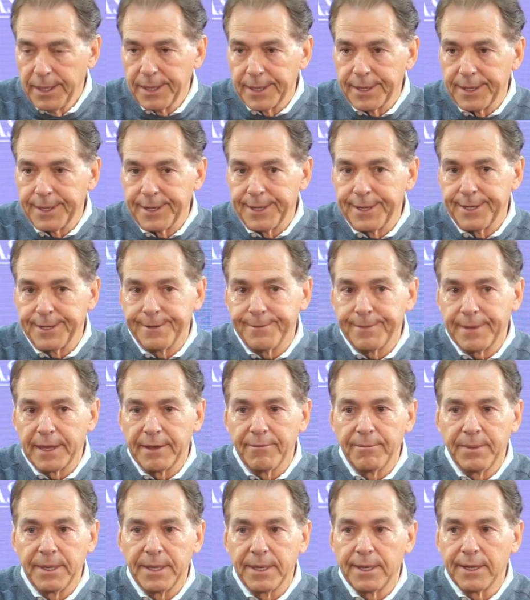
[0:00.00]
um,
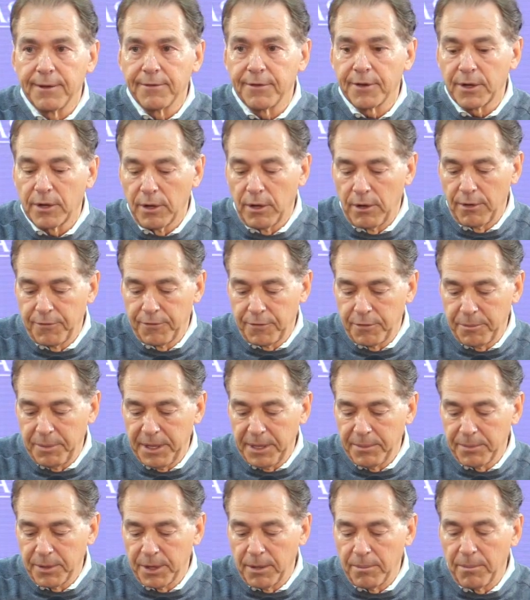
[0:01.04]
have been difficult for
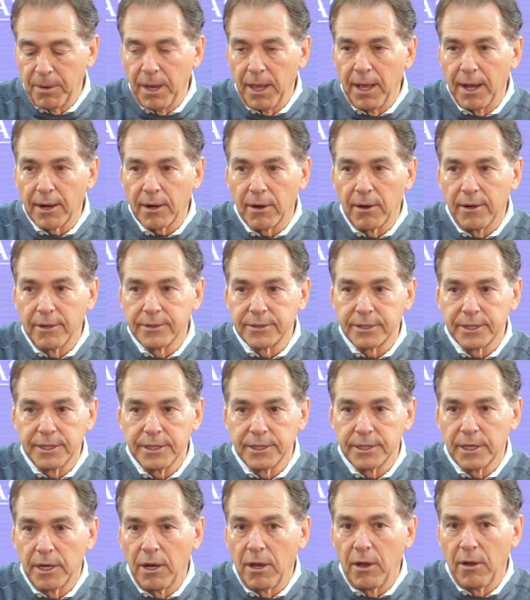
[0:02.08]
people to block all
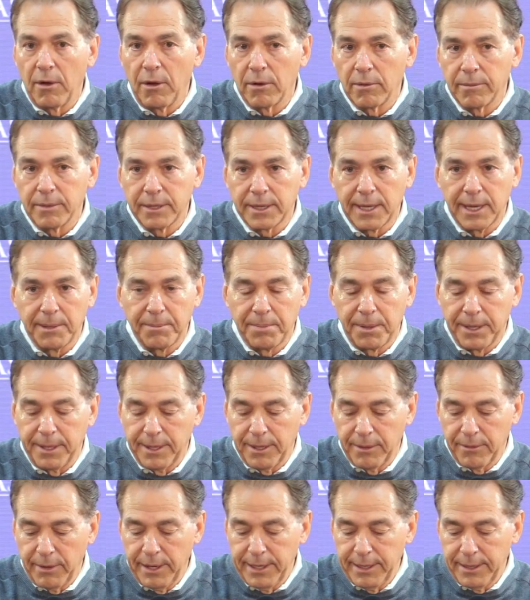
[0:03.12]
season long, but they play
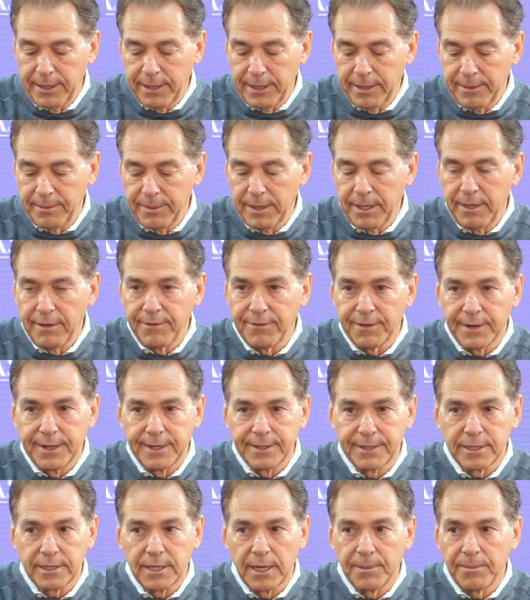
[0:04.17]
great team
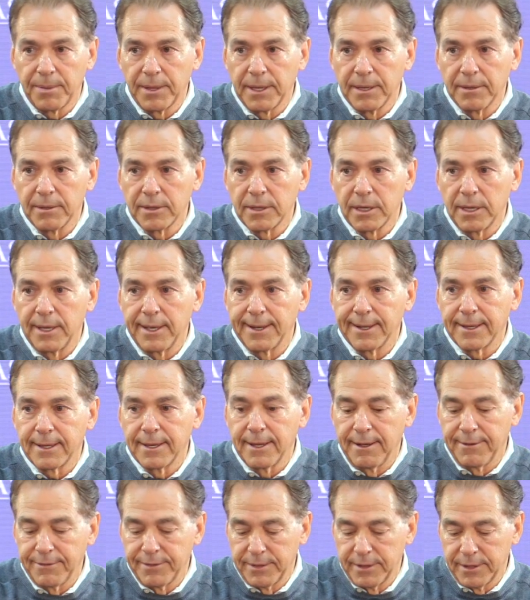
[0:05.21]
defense. They play with a lot of
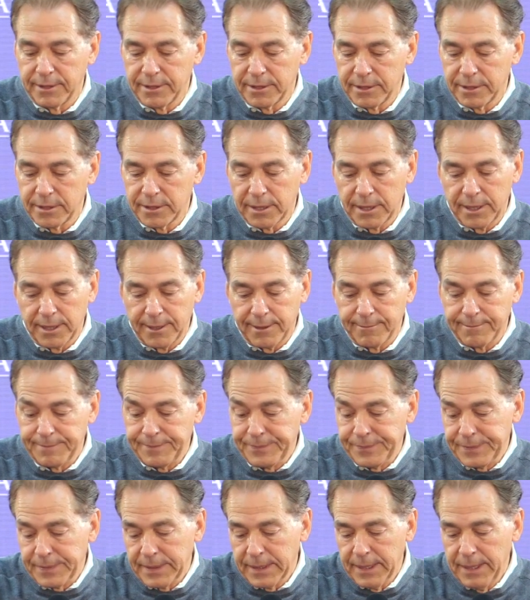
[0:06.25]
toughness. Um,
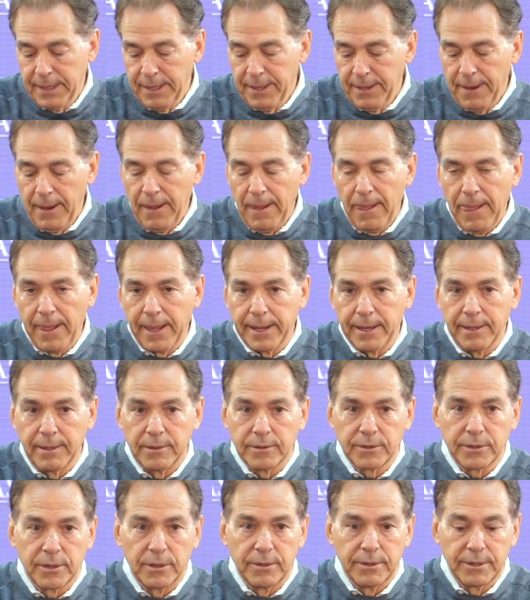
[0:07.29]
you know,
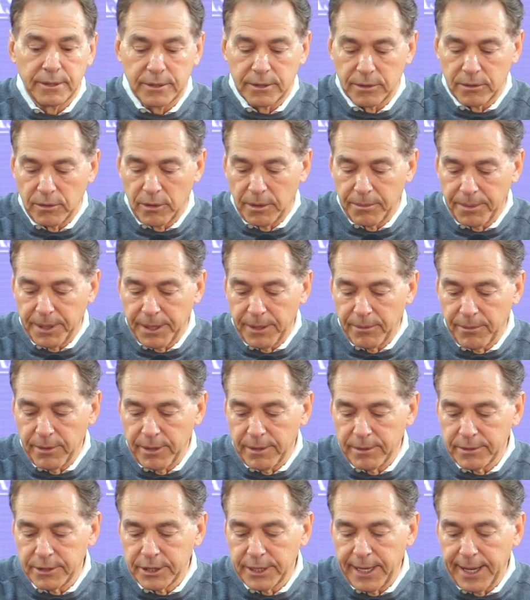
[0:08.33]
so this is going to be a
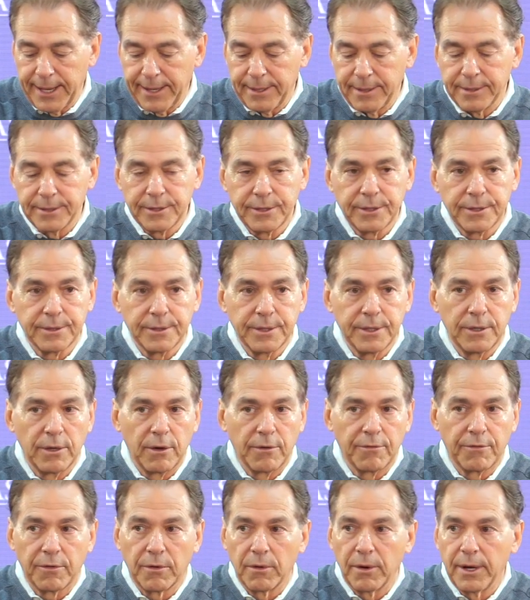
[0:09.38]
real challenge, you know,
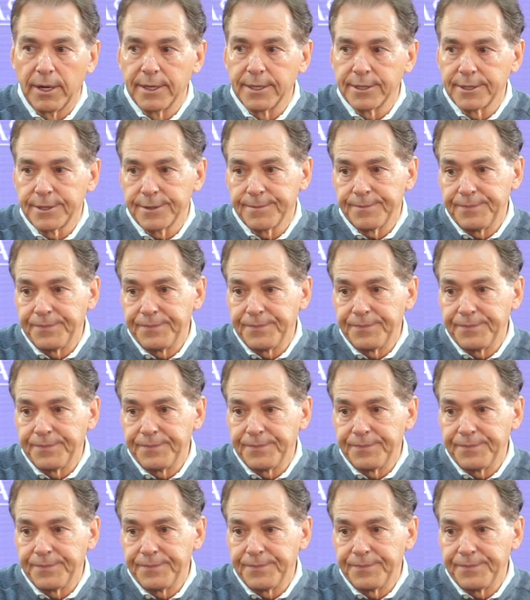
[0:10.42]
for us.